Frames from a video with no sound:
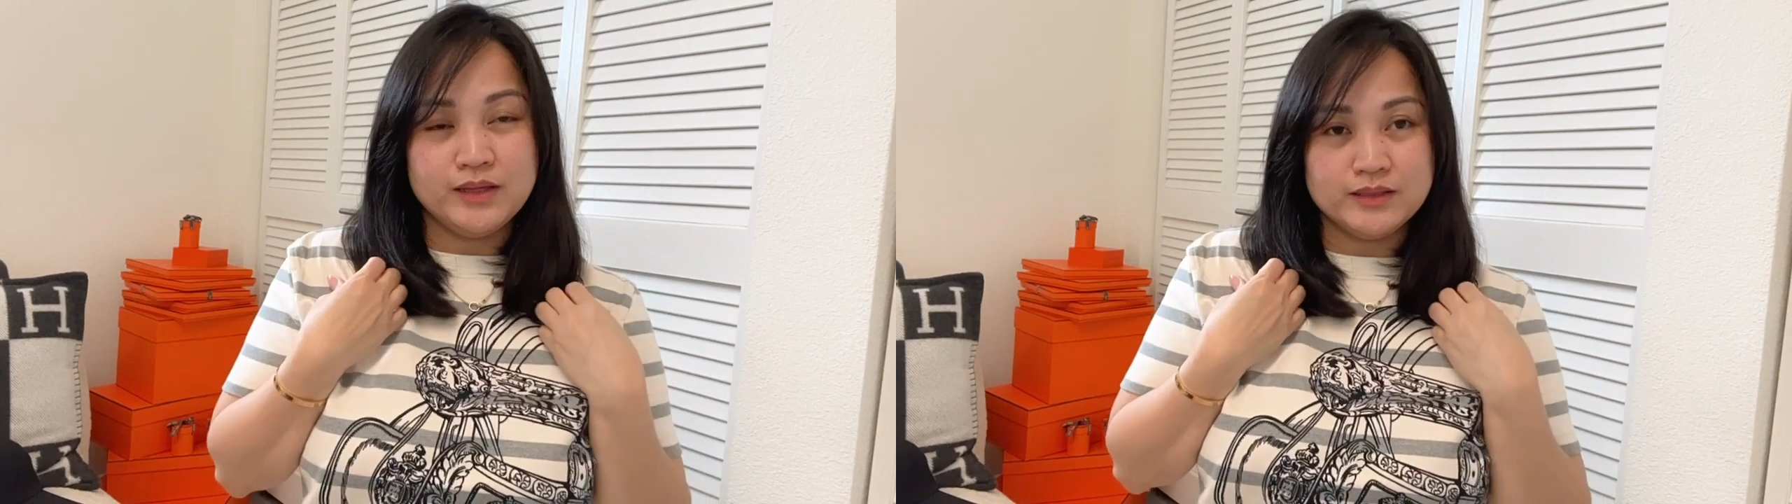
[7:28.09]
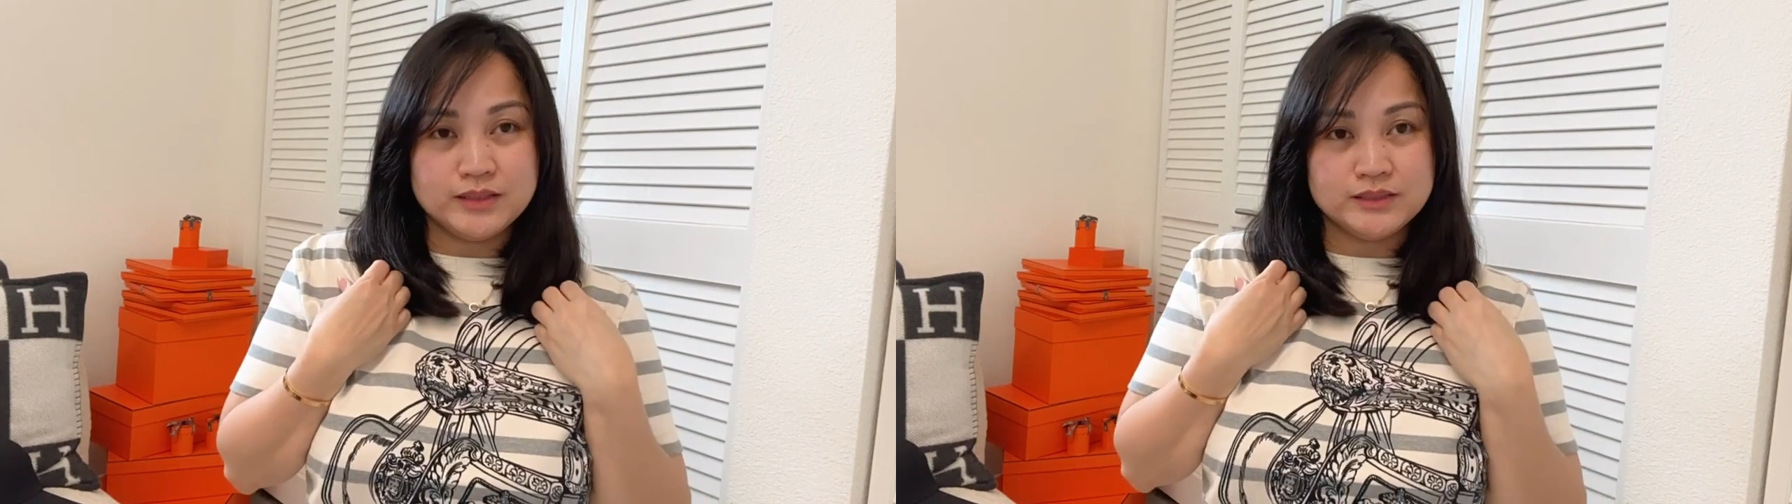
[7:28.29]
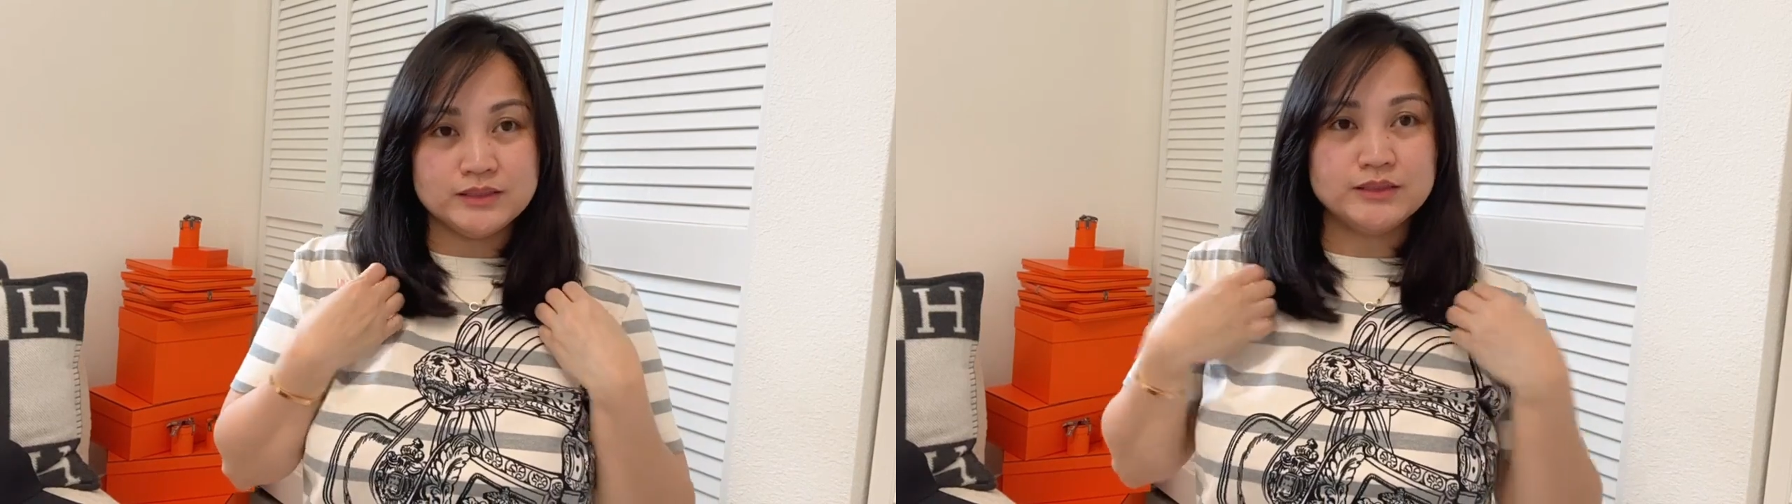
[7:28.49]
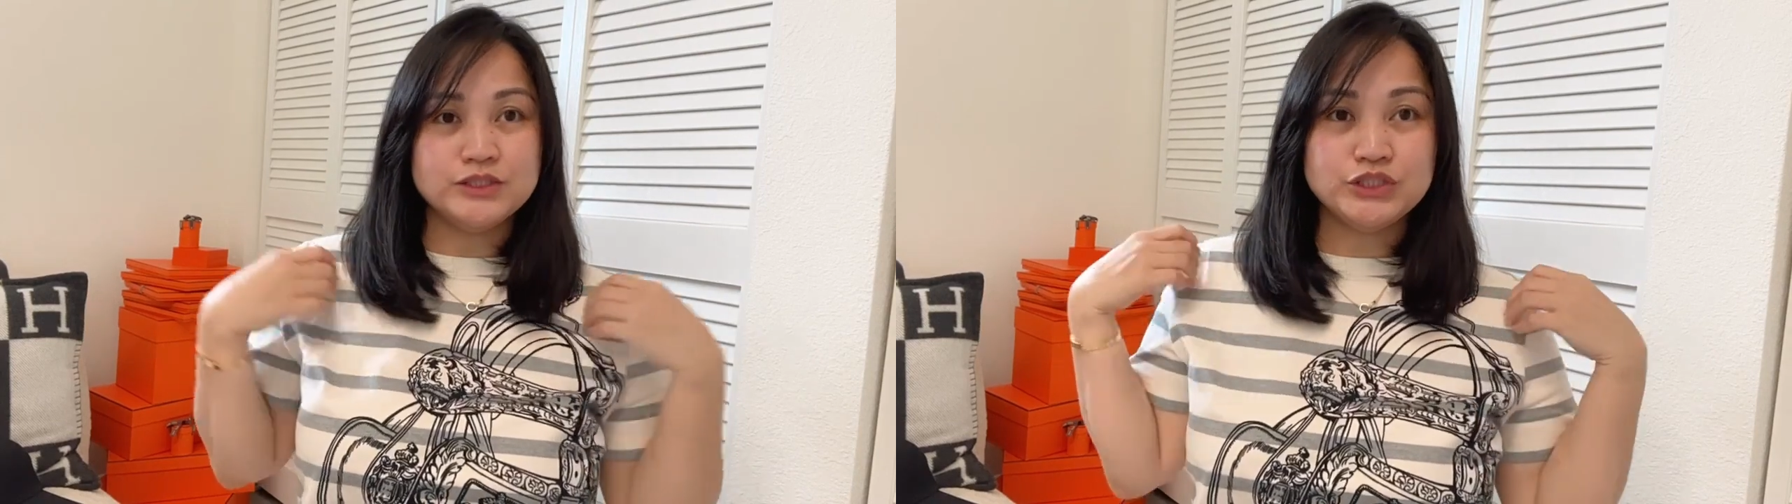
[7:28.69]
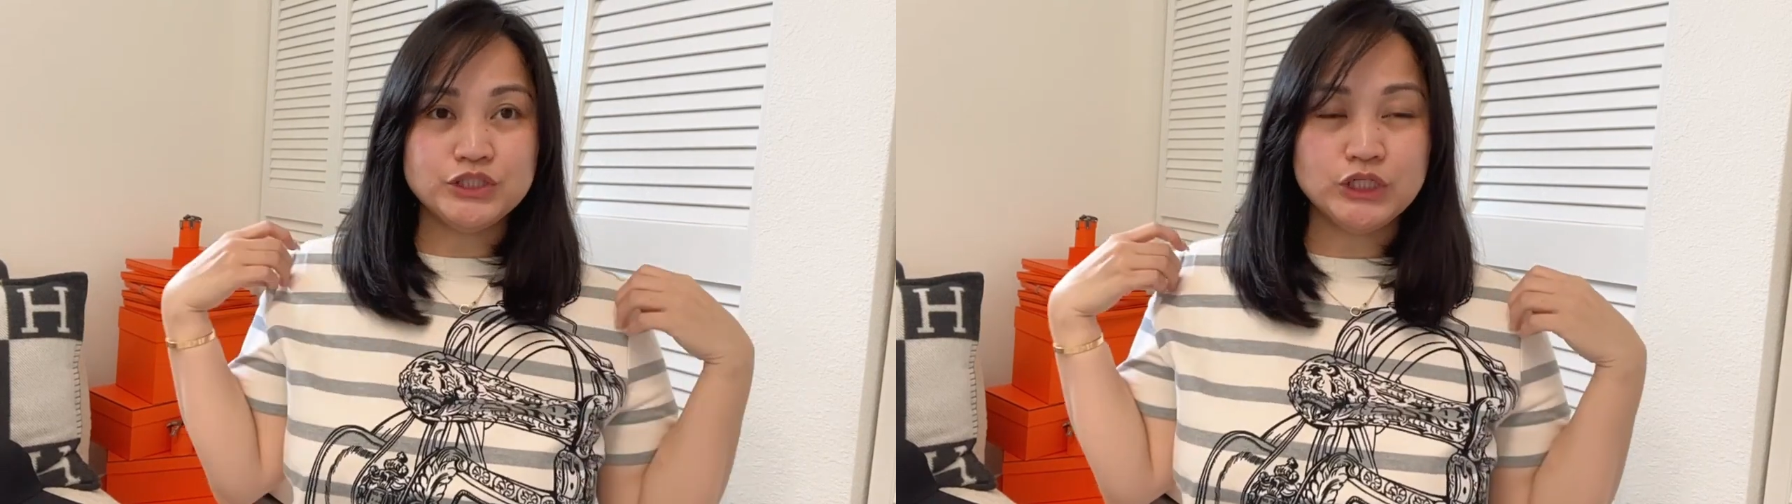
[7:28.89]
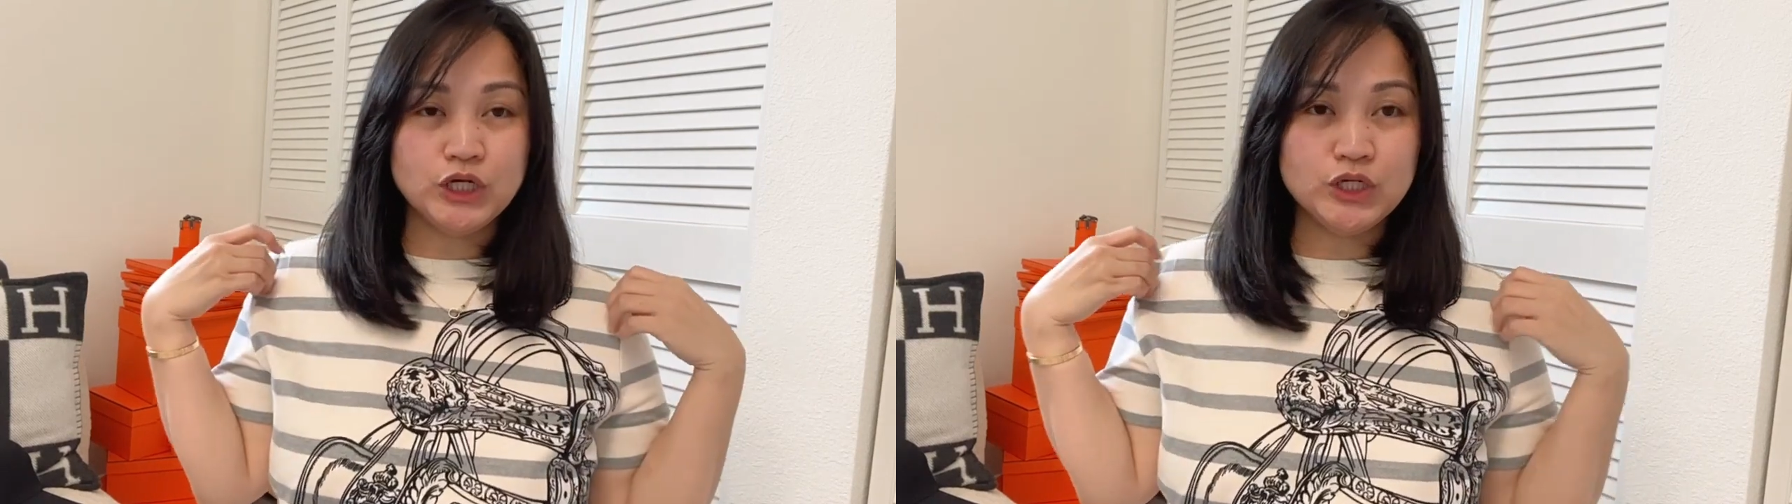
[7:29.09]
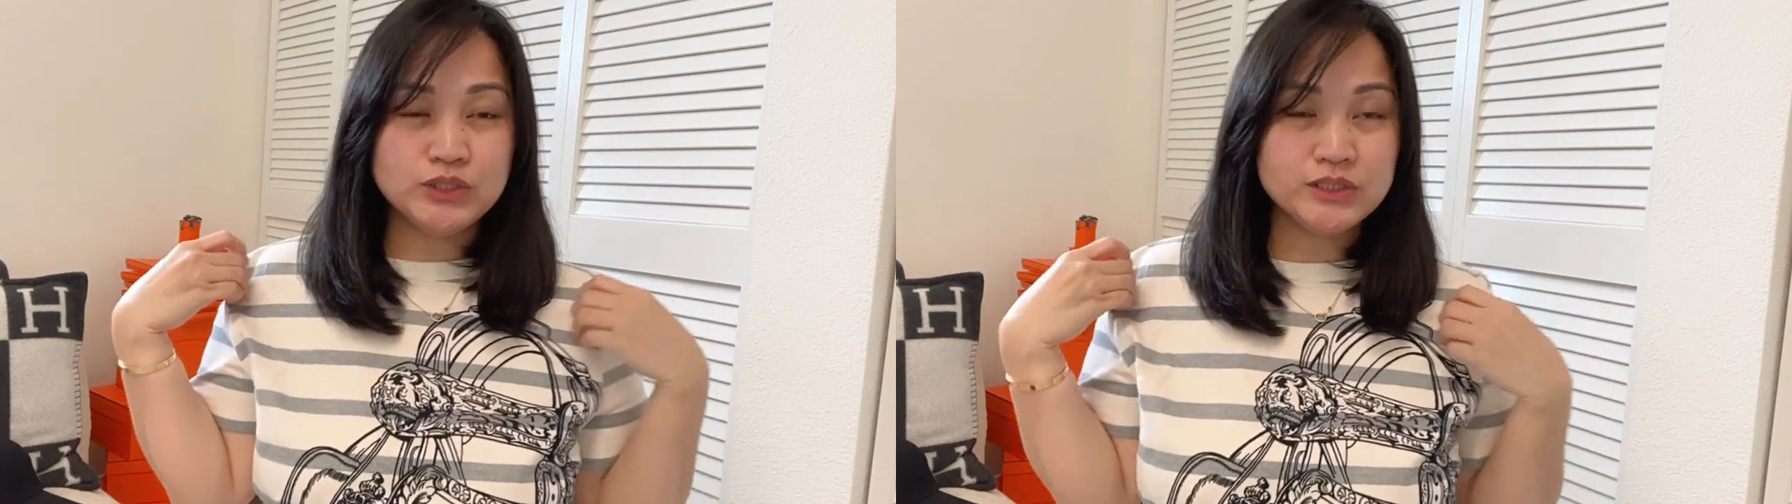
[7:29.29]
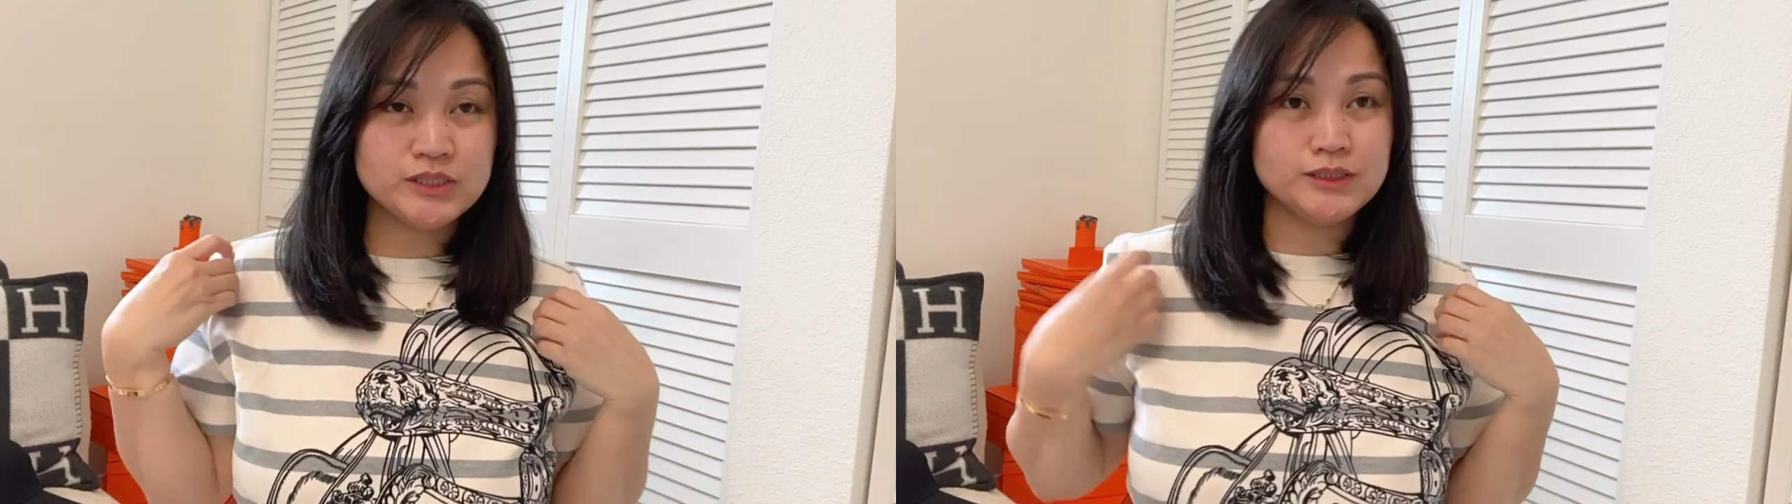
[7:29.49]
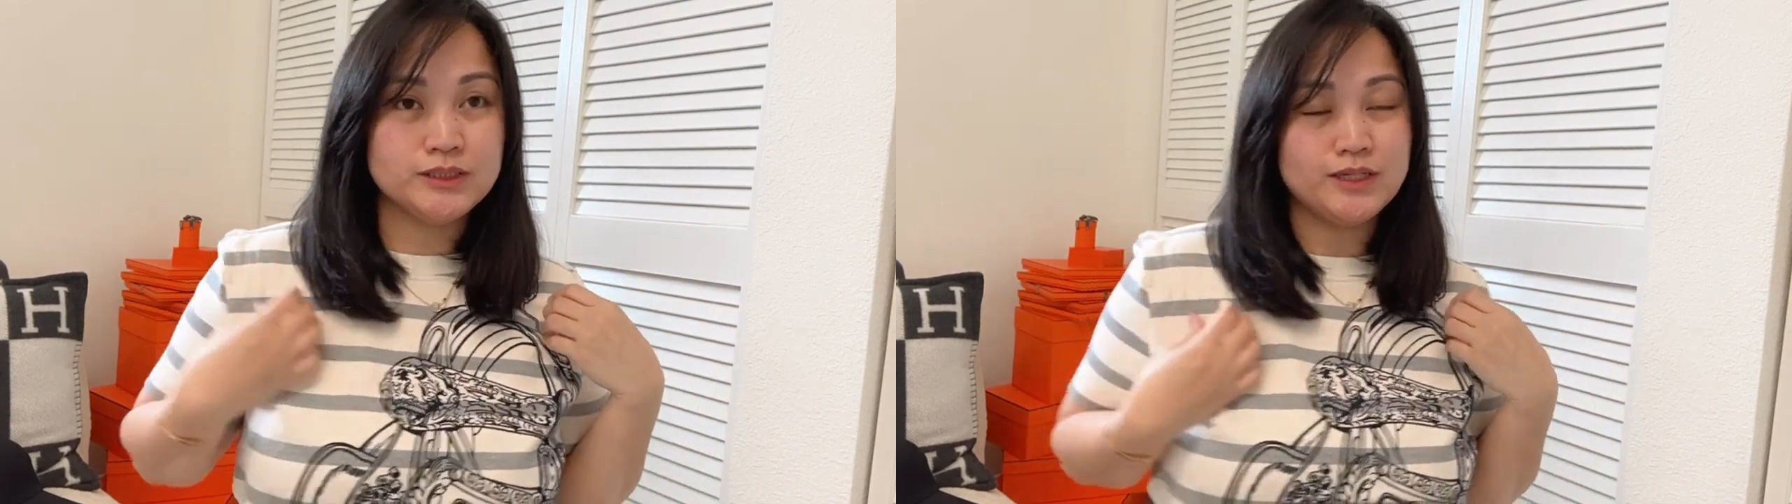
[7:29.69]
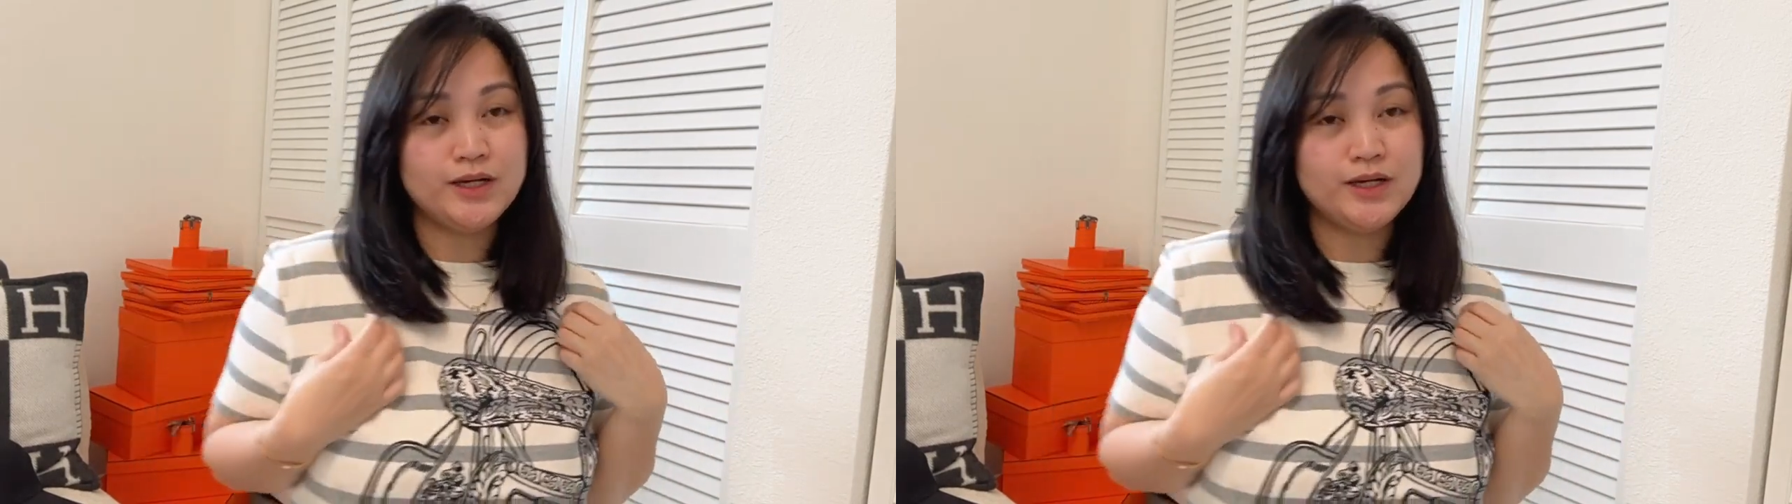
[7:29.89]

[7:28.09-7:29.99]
this t-shirt looks